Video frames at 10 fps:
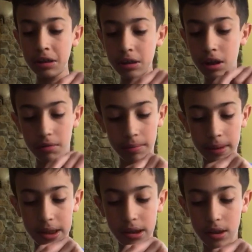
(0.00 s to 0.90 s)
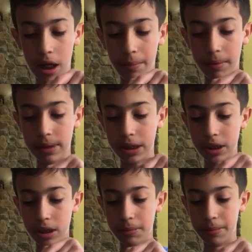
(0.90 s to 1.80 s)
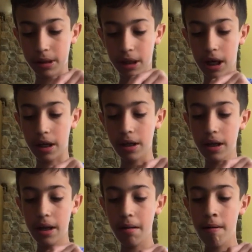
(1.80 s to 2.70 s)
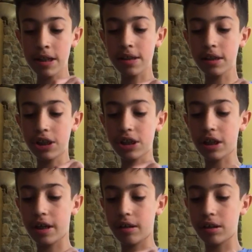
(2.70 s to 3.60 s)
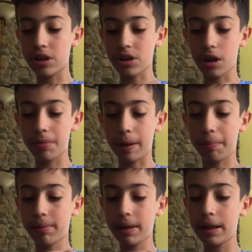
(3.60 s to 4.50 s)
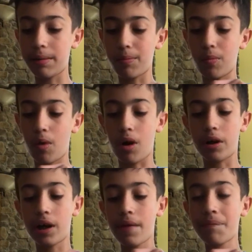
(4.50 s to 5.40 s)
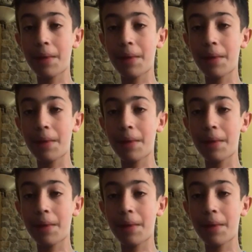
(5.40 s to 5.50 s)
I don't want my slime when I'm touching it to be burning hot. But basically just like, it's just going to be like plain up water.